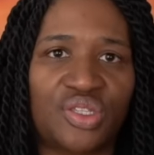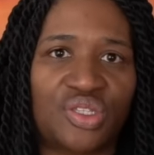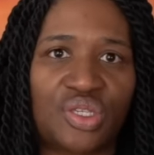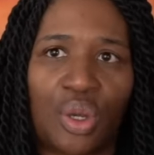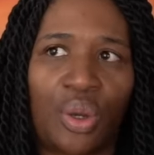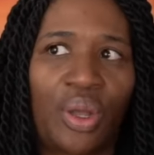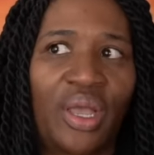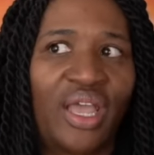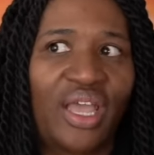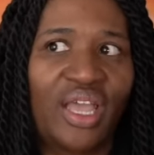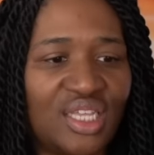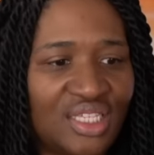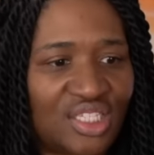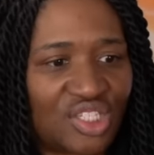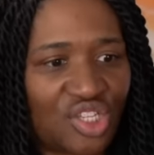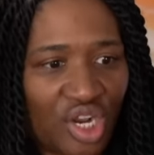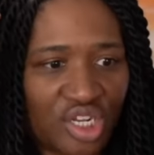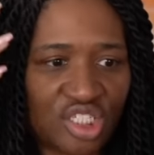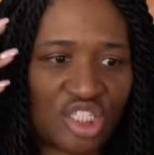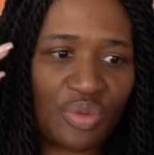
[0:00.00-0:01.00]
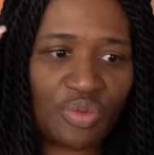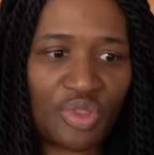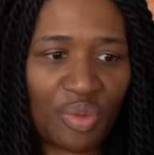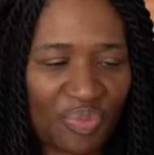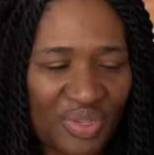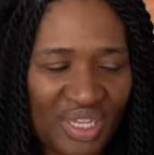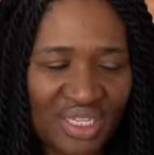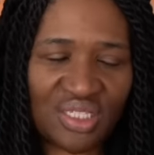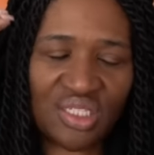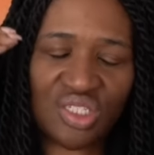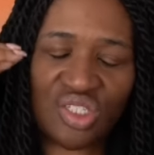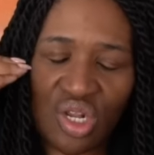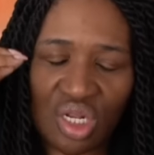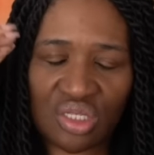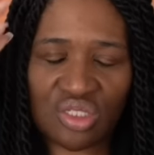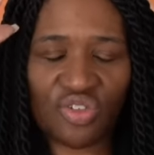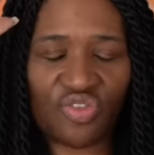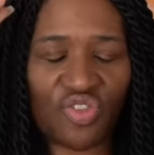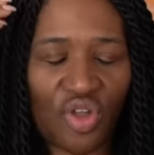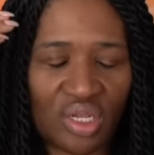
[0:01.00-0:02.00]
So it starts to, the pieces
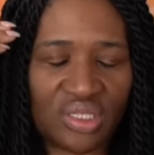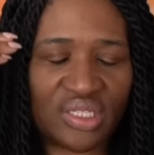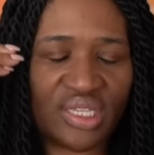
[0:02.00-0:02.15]
start to fall